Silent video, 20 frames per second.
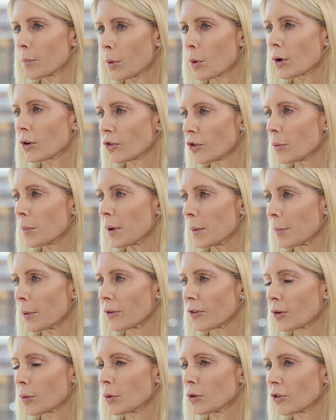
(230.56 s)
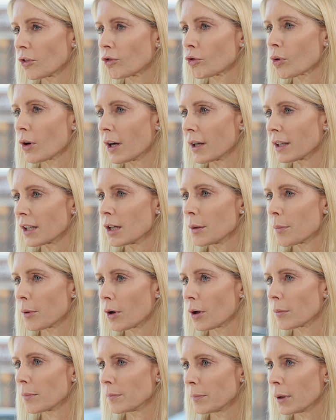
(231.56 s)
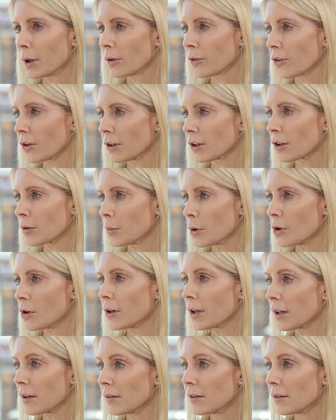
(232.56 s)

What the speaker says: important to people. So we just try and keep our pulse on the community,